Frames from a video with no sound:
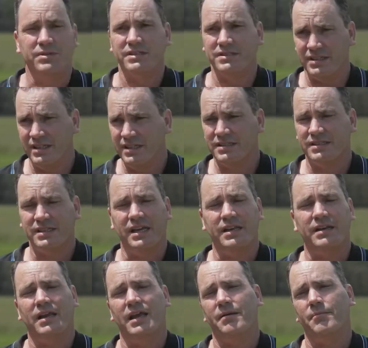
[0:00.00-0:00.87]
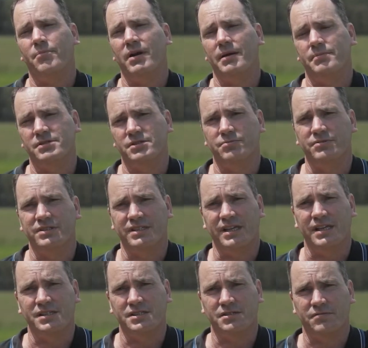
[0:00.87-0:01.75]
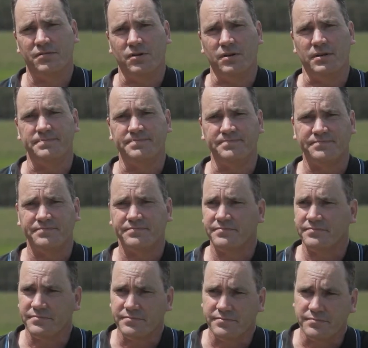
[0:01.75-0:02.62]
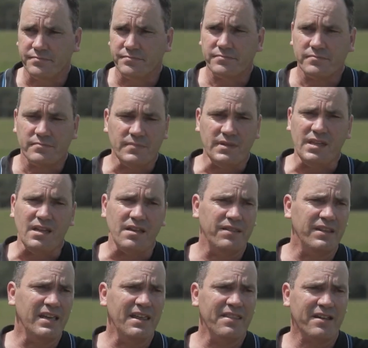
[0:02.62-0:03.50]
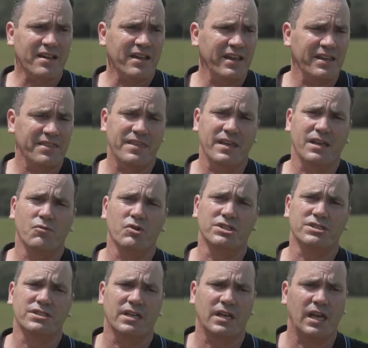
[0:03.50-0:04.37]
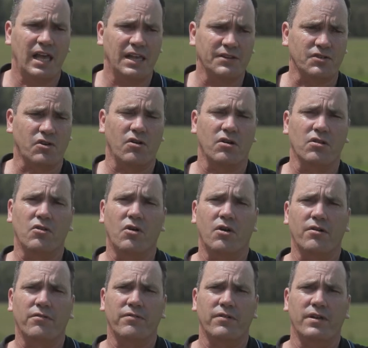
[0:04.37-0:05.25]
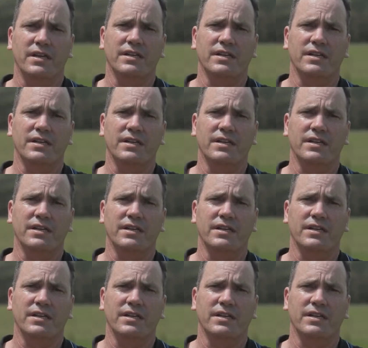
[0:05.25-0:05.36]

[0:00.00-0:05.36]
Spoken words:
exist and perhaps to intensify. The other key thing which has got a lot of